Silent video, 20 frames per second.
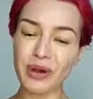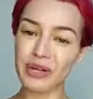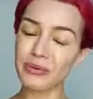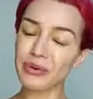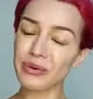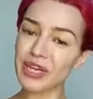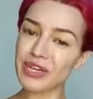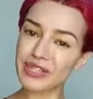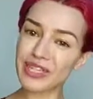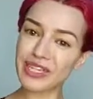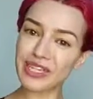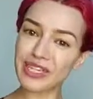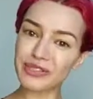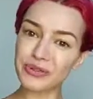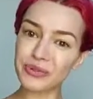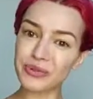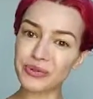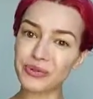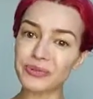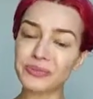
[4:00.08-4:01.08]
what we're gonna
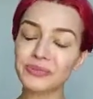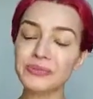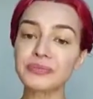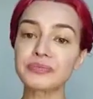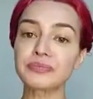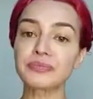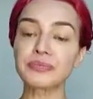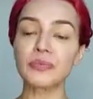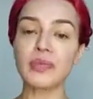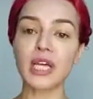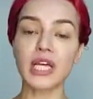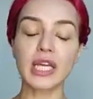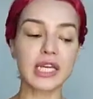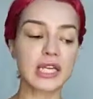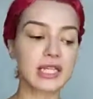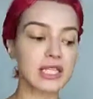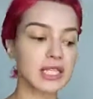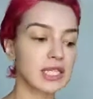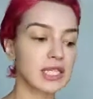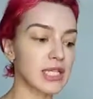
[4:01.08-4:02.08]
do
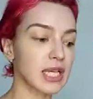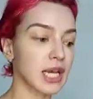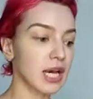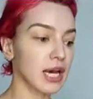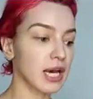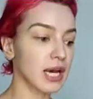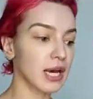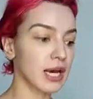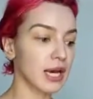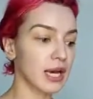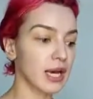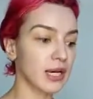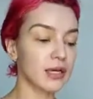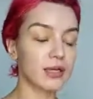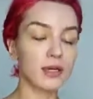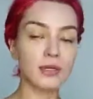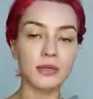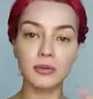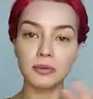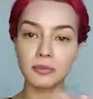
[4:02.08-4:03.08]
is
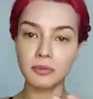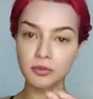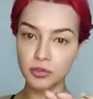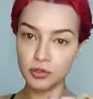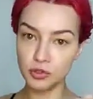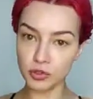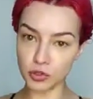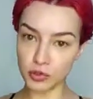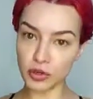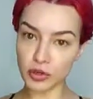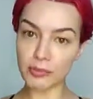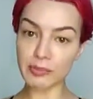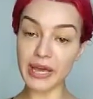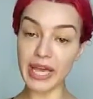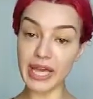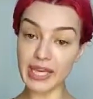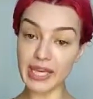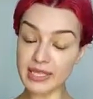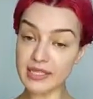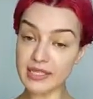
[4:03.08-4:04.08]
do a
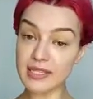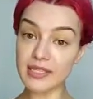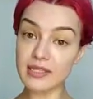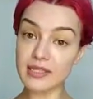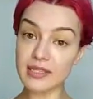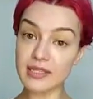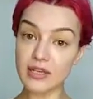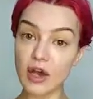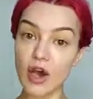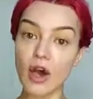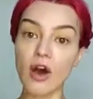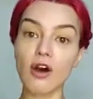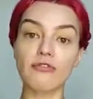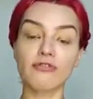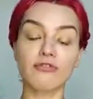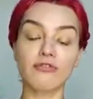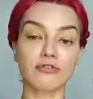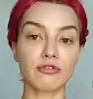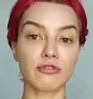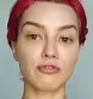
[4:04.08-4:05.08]
base
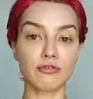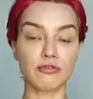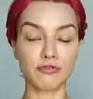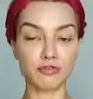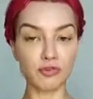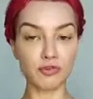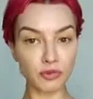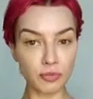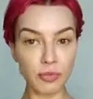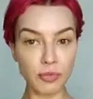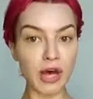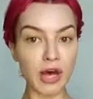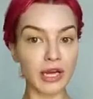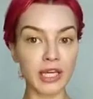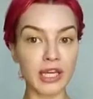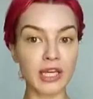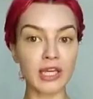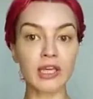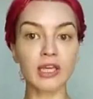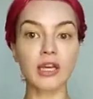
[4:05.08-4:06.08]
of full
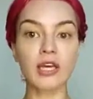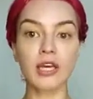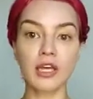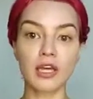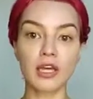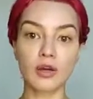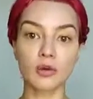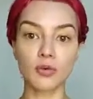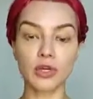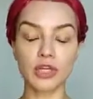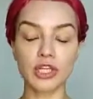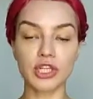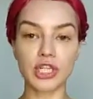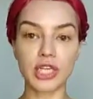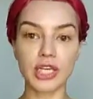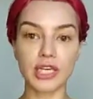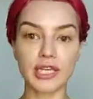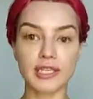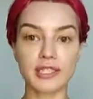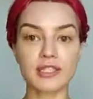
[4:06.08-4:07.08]
body
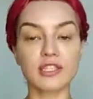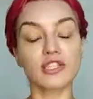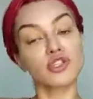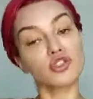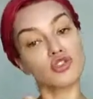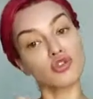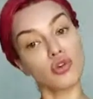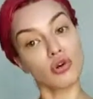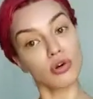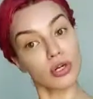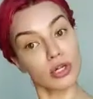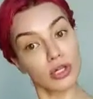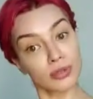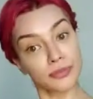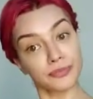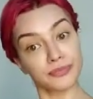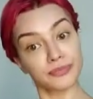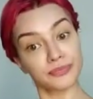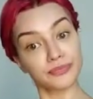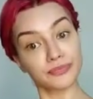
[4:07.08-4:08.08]
which is
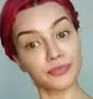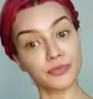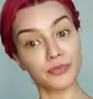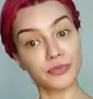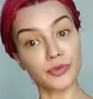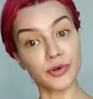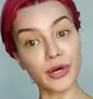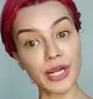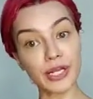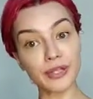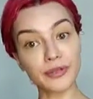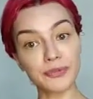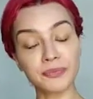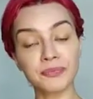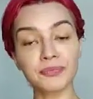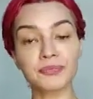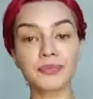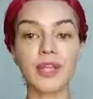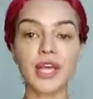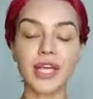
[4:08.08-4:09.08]
stronger, right?
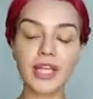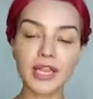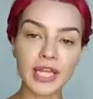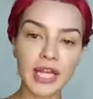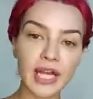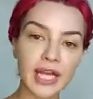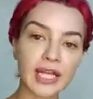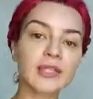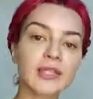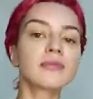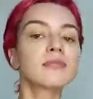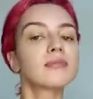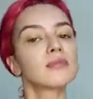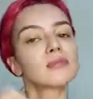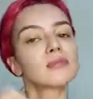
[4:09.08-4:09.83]
And then